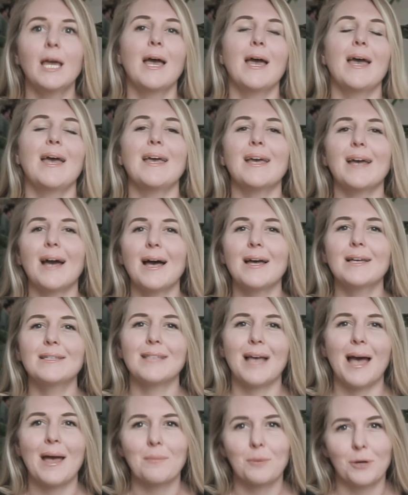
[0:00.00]
Hey
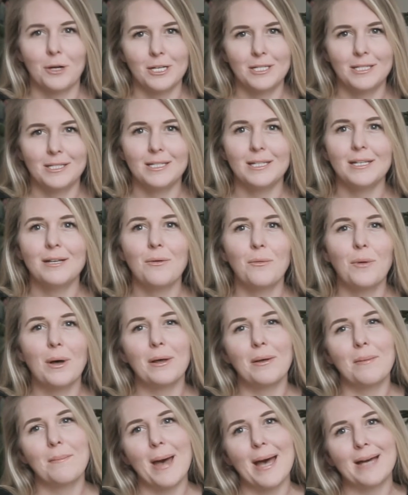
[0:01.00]
guys, I'm Christy.
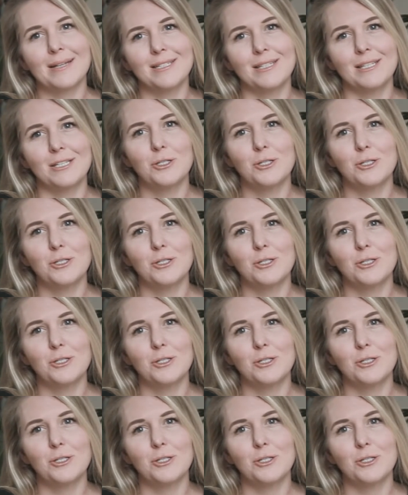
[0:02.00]
Welcome back to the